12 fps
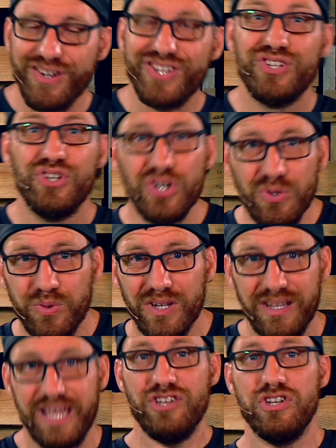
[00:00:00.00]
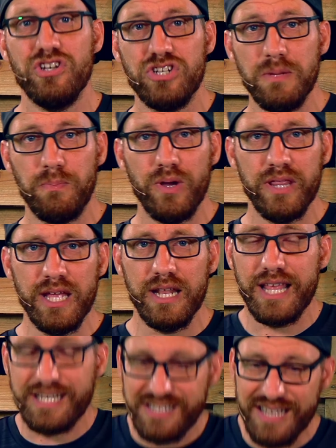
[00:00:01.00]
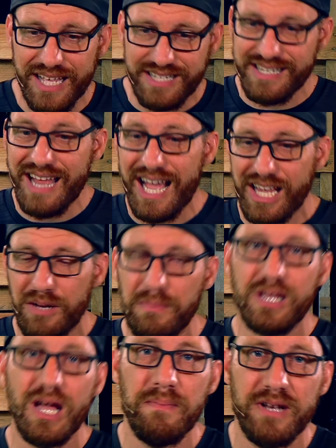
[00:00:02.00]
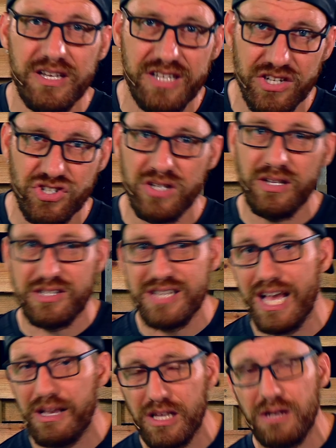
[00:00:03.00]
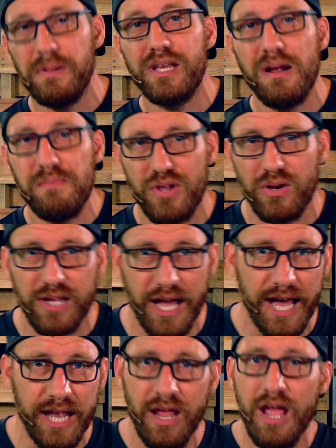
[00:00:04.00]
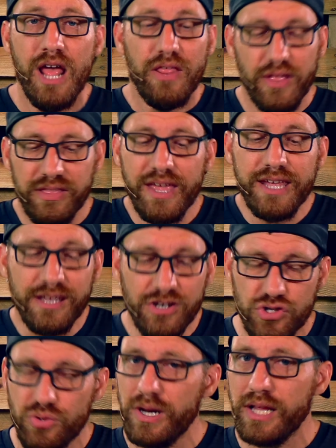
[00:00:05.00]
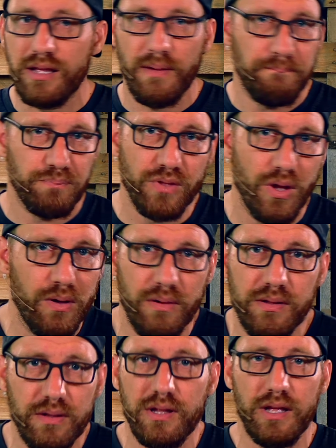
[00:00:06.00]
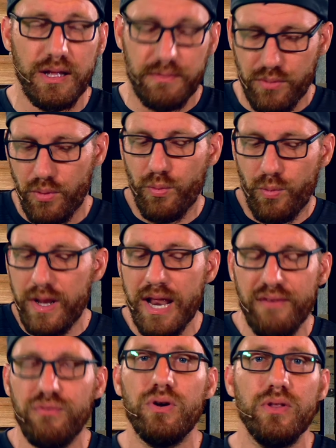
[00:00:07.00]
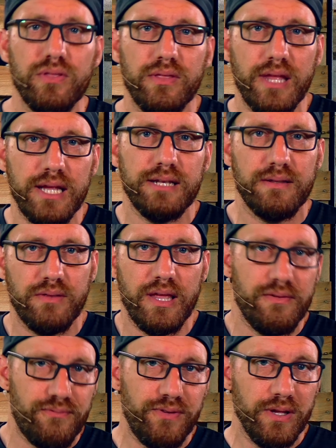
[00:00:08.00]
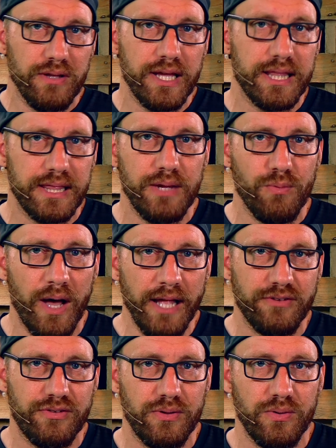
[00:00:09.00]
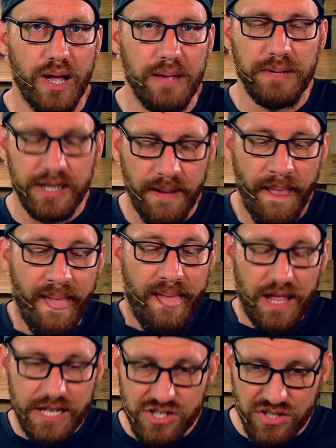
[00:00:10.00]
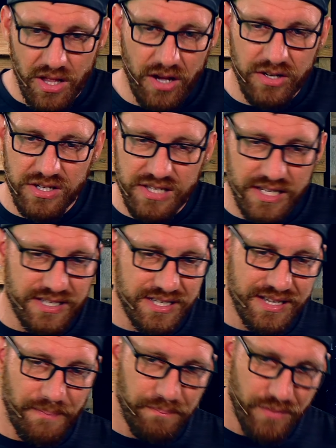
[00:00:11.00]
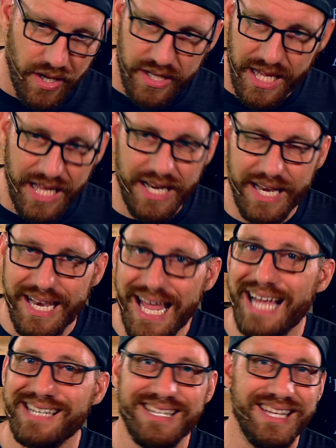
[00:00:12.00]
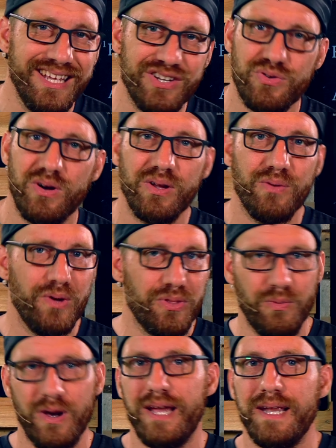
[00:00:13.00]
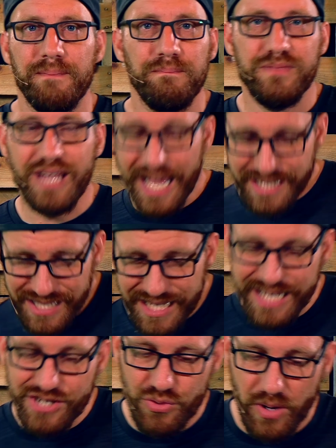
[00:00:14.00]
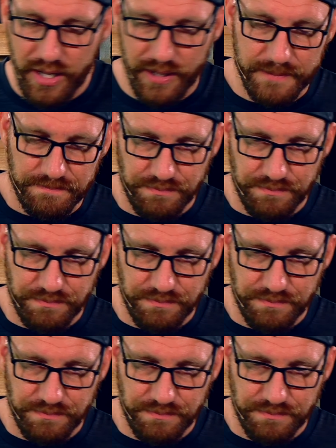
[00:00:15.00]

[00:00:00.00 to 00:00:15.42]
a good relationship with it, that's it's not going to become an addiction, it's not going to become their god, then they can drink uh, whenever they they feel like they want to. I mean, as long as it's again, not to get drunk with wine, not to get drunk.